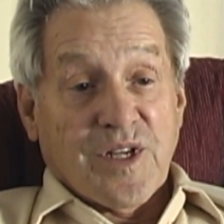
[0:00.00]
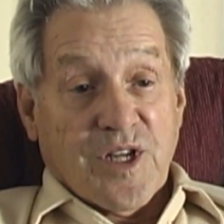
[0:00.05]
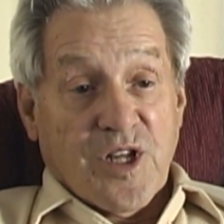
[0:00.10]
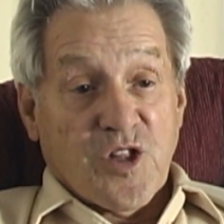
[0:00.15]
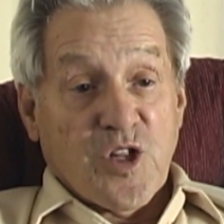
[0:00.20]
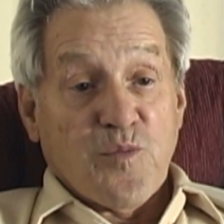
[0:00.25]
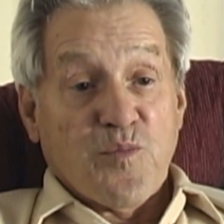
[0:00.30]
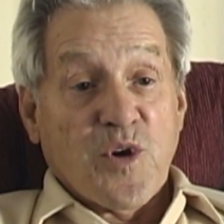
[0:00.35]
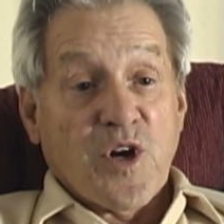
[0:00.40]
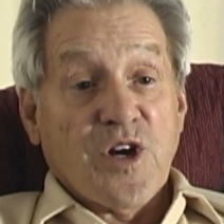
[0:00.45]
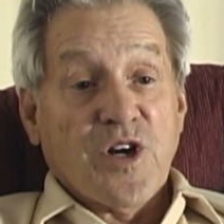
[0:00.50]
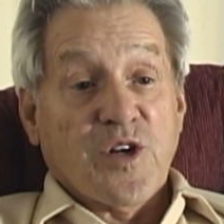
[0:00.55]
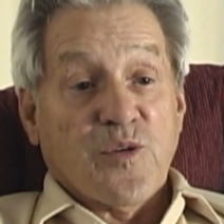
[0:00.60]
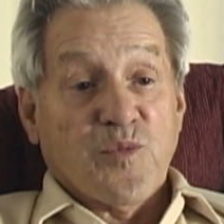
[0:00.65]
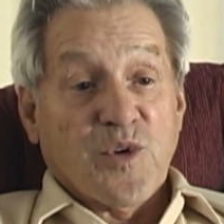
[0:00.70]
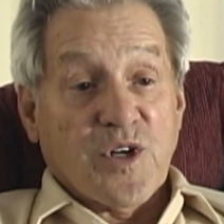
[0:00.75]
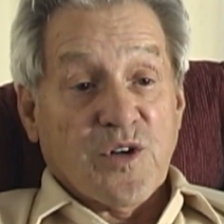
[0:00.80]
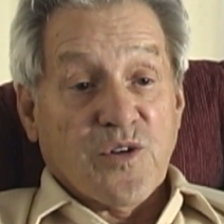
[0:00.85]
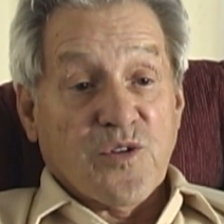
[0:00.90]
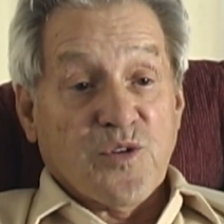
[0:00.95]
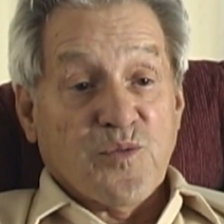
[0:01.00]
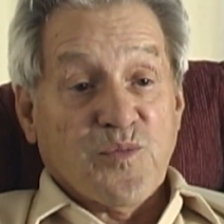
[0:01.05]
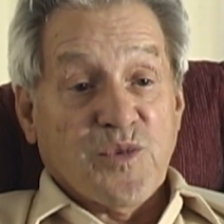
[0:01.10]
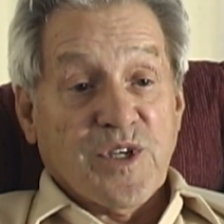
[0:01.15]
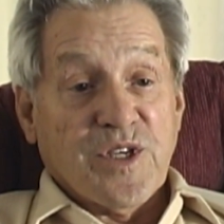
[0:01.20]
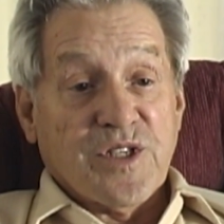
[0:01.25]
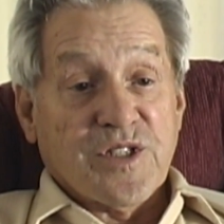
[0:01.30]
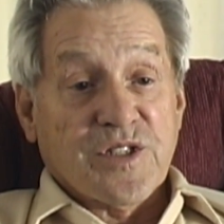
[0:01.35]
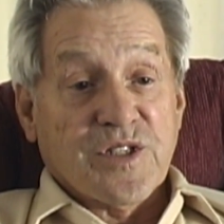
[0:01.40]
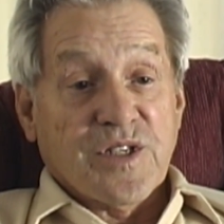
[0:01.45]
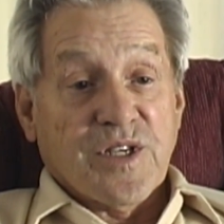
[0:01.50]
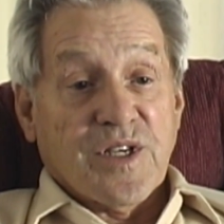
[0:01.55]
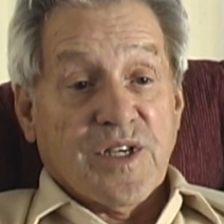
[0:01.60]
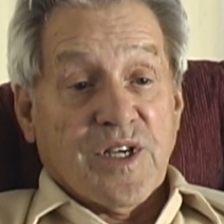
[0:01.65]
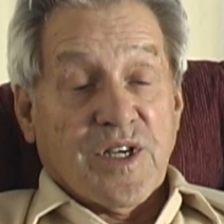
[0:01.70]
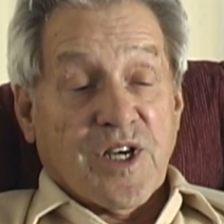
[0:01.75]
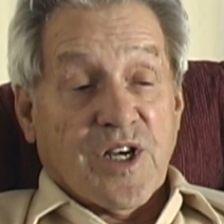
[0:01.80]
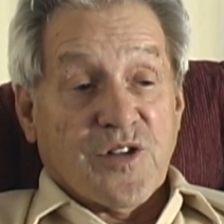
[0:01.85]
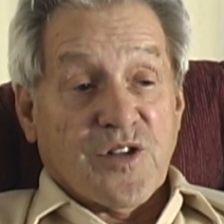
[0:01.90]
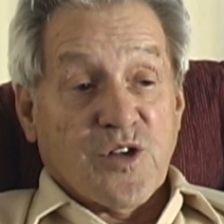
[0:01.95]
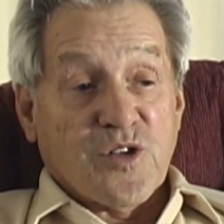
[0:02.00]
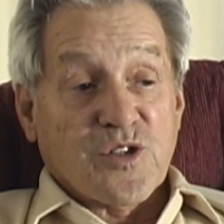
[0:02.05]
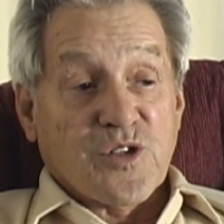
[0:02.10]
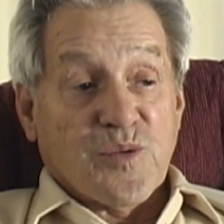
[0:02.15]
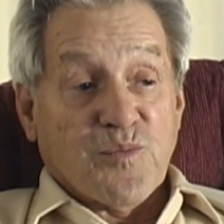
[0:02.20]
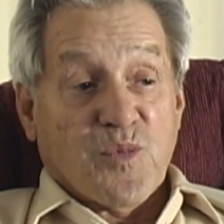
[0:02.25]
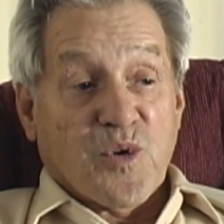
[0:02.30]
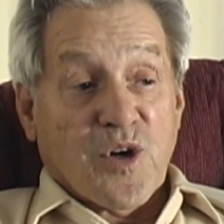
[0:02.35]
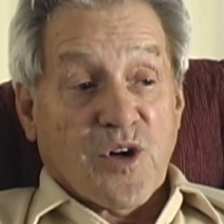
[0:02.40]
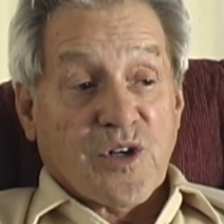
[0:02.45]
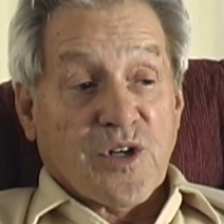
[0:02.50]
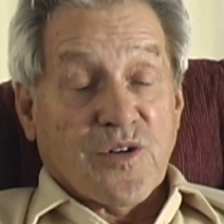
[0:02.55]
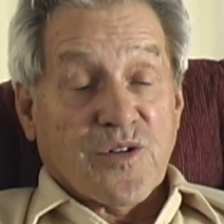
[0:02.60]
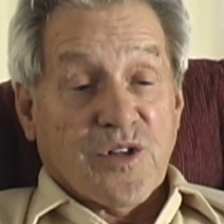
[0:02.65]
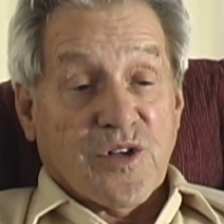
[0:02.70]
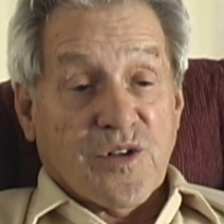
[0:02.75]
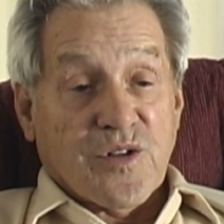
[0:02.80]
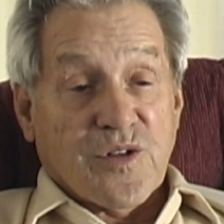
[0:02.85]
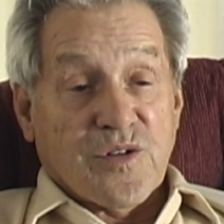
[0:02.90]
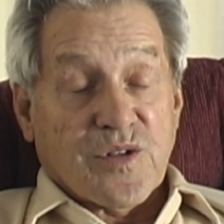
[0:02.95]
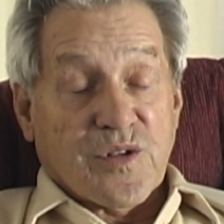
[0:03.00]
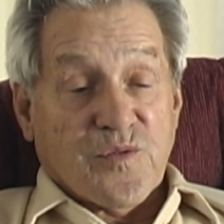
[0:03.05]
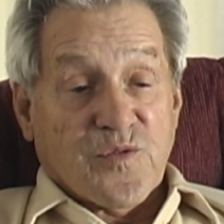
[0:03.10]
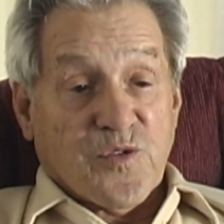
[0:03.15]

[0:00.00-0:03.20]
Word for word: And they buried them right on the beach. And there's a marker there that the